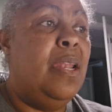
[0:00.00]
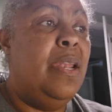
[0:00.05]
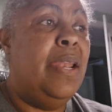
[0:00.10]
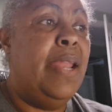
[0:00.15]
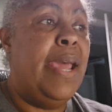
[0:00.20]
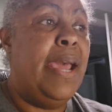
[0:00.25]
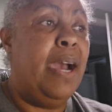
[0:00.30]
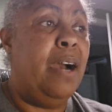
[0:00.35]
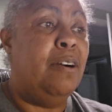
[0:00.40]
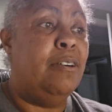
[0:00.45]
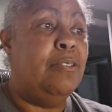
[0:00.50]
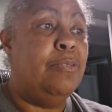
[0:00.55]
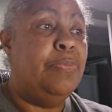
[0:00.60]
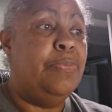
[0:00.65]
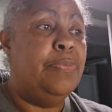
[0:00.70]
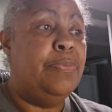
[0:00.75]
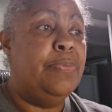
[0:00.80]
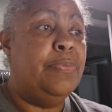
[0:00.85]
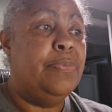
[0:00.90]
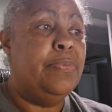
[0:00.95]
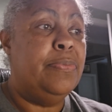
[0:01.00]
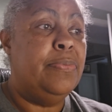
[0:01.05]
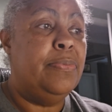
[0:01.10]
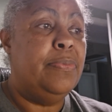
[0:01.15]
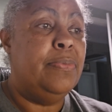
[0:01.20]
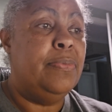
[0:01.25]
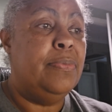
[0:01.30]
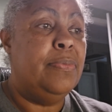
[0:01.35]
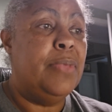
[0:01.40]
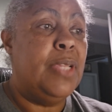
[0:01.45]
Now,
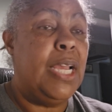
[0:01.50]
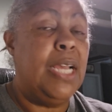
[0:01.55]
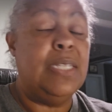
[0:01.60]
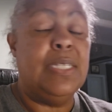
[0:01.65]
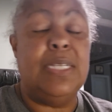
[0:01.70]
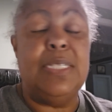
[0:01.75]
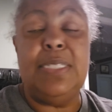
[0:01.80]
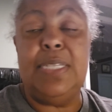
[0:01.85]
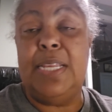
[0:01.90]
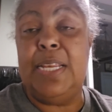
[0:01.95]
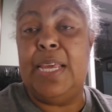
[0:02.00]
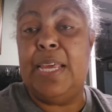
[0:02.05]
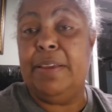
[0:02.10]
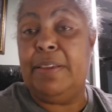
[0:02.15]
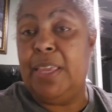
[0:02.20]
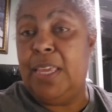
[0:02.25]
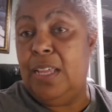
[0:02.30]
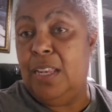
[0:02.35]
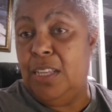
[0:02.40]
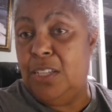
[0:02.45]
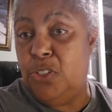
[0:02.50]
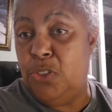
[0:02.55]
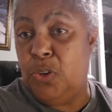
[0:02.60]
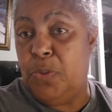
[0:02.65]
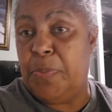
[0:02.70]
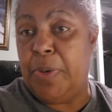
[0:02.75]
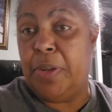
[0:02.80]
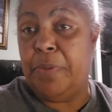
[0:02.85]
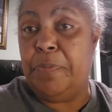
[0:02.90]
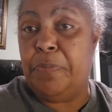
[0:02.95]
as I said, I had Kellys
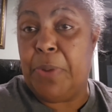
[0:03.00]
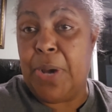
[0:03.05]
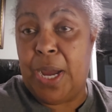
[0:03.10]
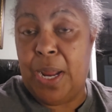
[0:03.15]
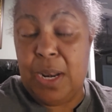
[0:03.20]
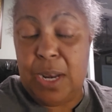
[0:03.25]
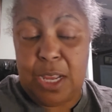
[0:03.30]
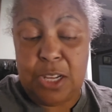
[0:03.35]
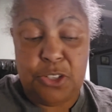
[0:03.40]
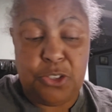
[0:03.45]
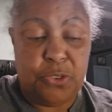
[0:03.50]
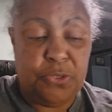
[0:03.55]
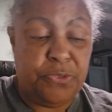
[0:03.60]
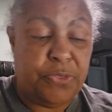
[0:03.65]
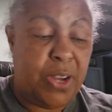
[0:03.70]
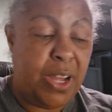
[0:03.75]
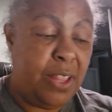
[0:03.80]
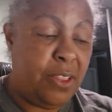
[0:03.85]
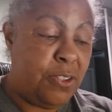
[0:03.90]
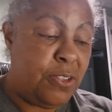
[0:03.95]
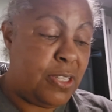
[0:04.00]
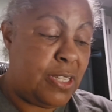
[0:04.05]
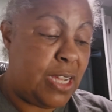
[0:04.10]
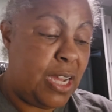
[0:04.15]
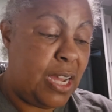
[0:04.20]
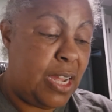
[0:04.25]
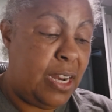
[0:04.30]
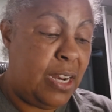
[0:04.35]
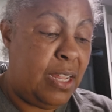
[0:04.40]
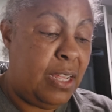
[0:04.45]
on my biological father's
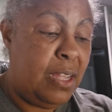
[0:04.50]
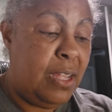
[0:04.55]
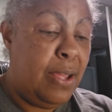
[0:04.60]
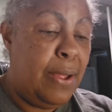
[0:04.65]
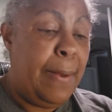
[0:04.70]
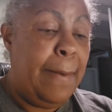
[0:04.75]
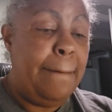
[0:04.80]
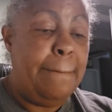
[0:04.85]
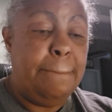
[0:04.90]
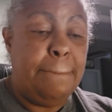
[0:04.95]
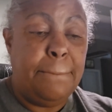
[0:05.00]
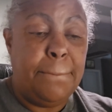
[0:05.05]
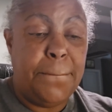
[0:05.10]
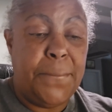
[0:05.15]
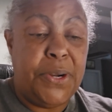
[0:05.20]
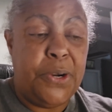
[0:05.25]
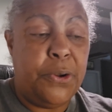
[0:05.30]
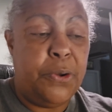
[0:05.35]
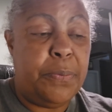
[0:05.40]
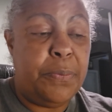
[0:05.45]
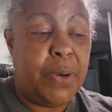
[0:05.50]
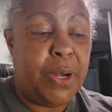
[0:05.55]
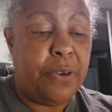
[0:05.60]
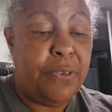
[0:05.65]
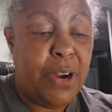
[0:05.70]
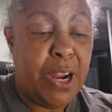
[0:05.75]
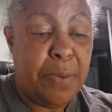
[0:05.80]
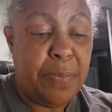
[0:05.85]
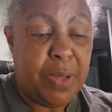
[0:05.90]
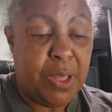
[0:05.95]
side, but on
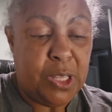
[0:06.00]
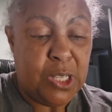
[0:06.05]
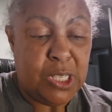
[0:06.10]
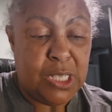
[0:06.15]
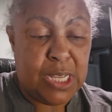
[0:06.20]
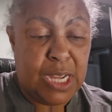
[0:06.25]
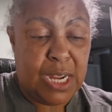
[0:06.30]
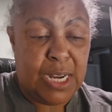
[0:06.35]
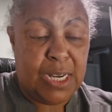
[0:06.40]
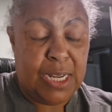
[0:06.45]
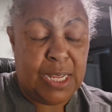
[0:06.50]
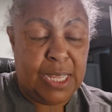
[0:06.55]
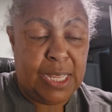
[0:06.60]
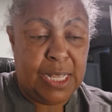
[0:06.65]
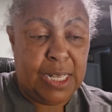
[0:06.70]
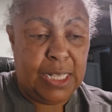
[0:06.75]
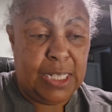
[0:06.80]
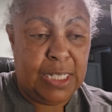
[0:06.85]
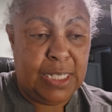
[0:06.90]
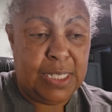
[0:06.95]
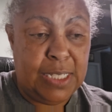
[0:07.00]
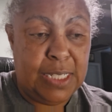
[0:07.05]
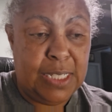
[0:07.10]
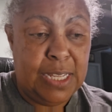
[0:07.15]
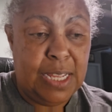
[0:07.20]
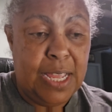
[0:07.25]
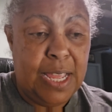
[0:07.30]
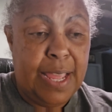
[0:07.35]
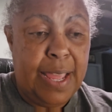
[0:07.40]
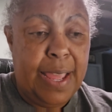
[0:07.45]
my grandmother's side, the Kellys,